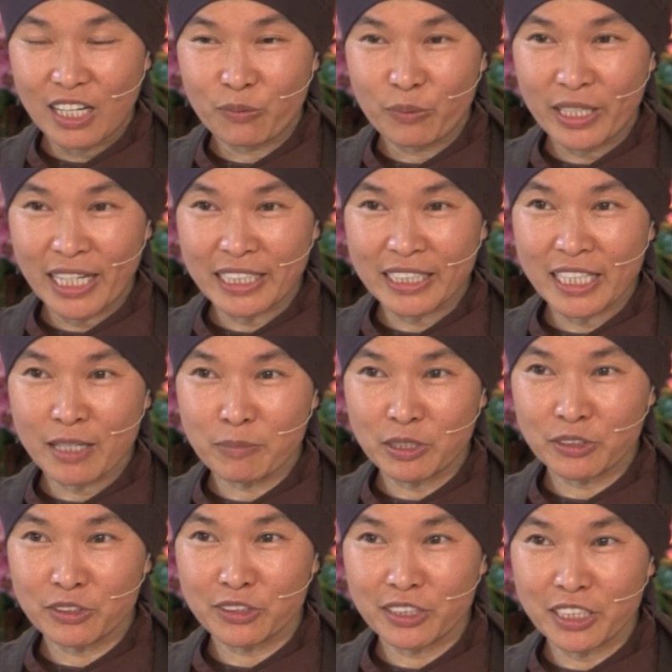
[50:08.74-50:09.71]
When I came
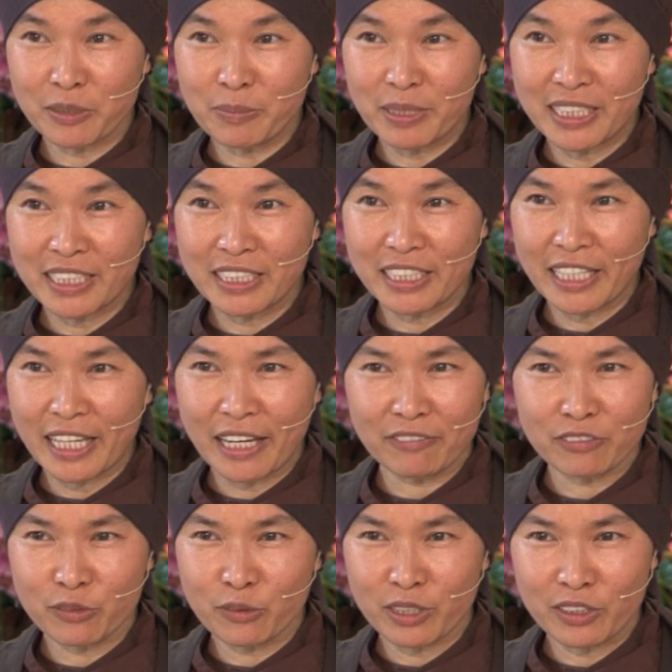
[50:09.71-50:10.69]
into the community,
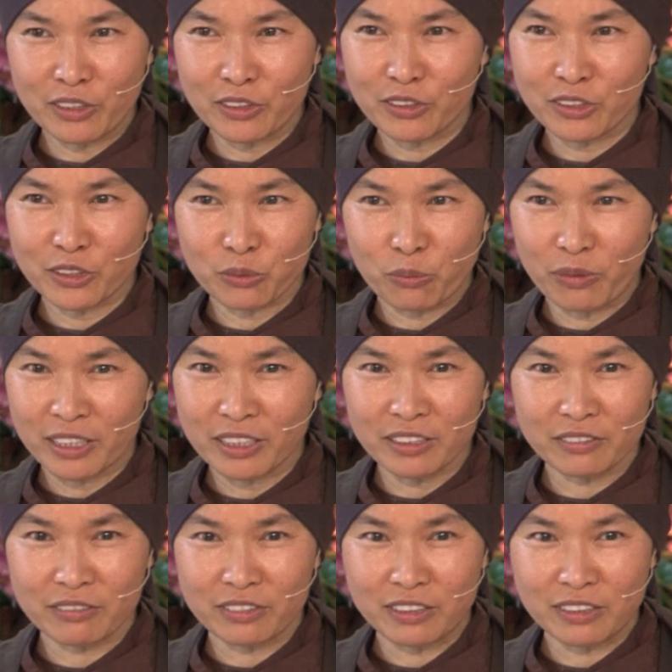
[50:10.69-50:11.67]
everyone looked
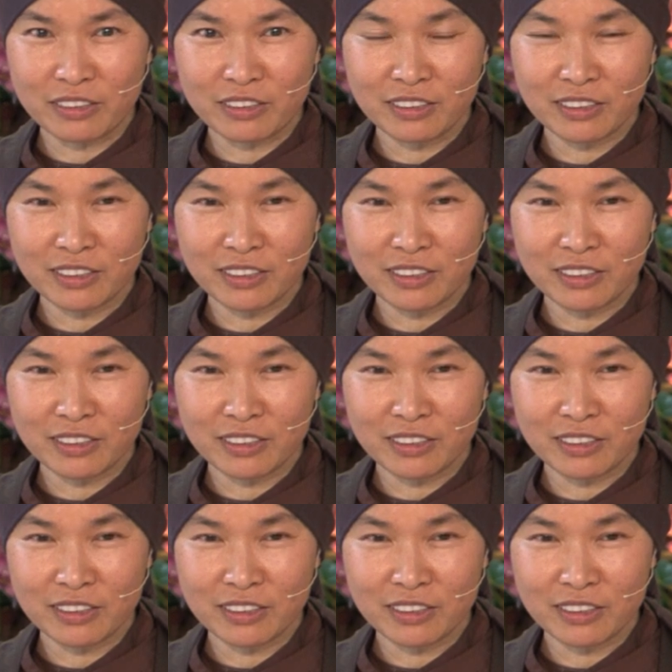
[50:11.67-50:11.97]
wonderful.